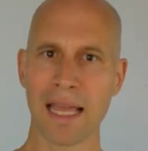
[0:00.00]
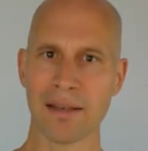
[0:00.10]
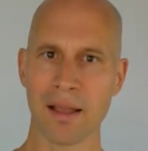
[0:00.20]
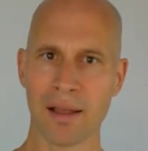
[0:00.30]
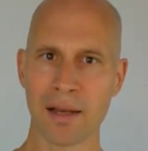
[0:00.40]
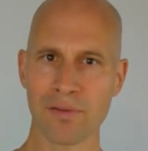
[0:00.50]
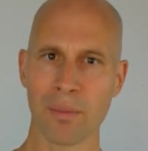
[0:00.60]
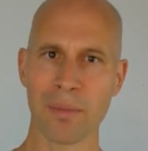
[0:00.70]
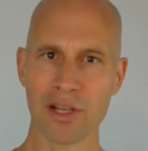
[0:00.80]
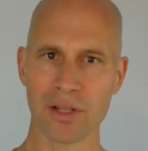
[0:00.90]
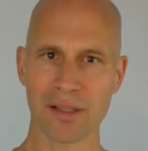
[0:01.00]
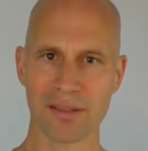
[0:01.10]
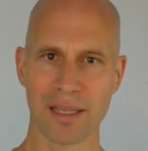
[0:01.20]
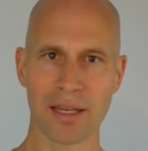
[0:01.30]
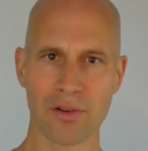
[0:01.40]
and inflammation
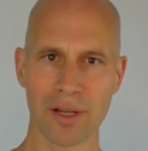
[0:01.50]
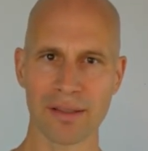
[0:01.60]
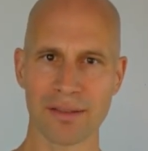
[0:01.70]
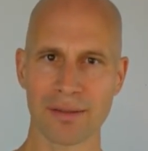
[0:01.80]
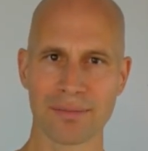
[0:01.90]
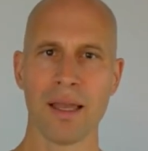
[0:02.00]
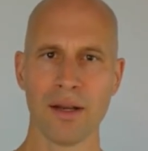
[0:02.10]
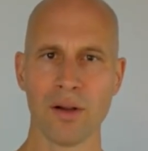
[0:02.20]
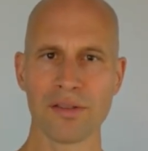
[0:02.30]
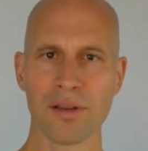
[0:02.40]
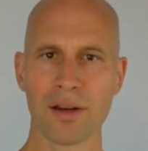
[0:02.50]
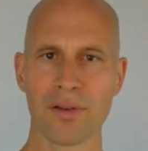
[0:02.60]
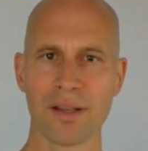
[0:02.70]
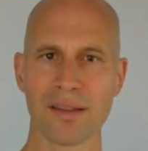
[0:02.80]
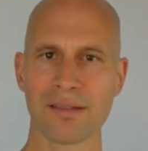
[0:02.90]
is decreased. It also
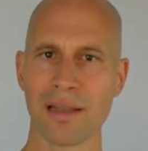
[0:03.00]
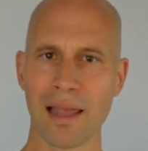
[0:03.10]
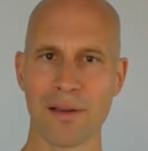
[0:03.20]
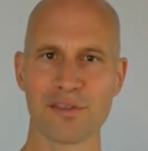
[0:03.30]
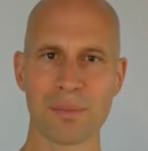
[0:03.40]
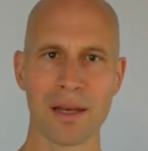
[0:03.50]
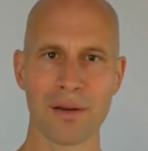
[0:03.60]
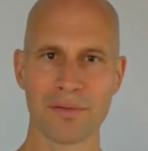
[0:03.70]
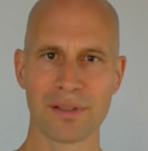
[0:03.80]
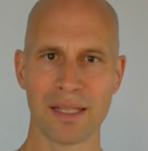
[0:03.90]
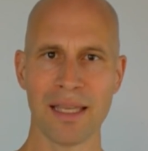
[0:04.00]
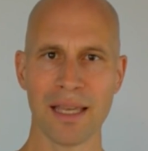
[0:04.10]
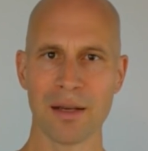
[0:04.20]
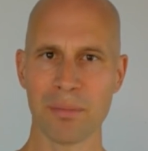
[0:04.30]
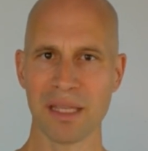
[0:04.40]
increases the lifespan of
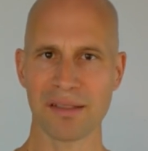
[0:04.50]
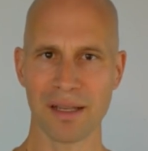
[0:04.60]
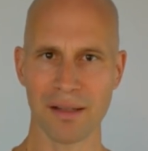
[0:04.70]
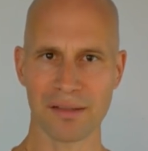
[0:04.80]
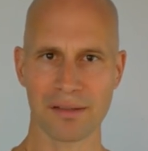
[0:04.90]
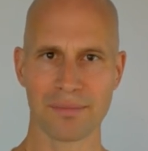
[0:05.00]
T and B cells.